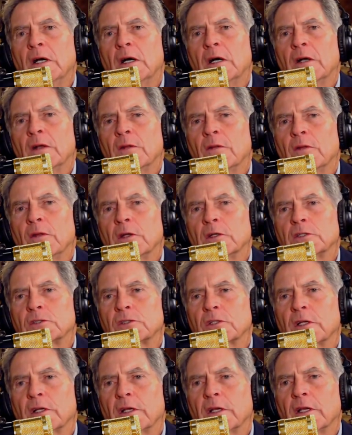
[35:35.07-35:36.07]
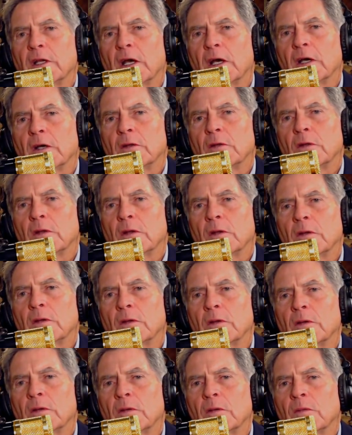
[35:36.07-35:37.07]
There's a
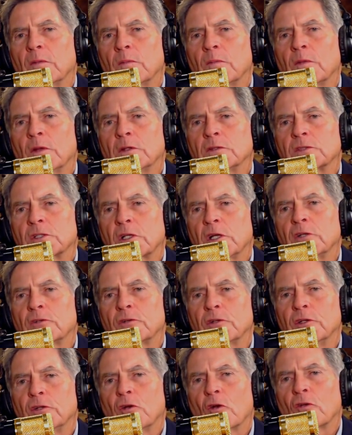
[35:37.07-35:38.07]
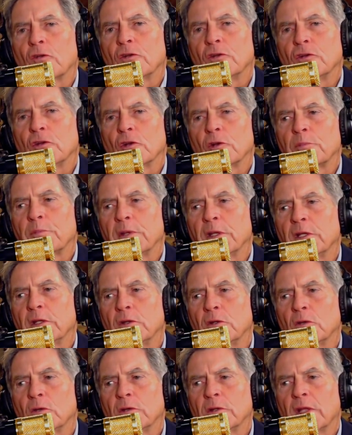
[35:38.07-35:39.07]
country in Northern European
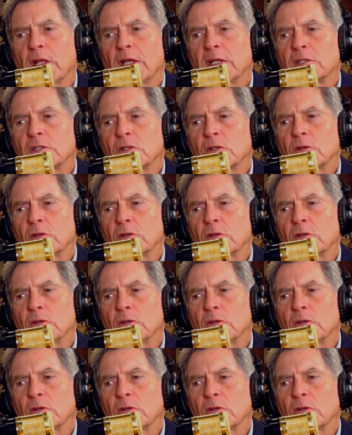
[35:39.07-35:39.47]
doing that too,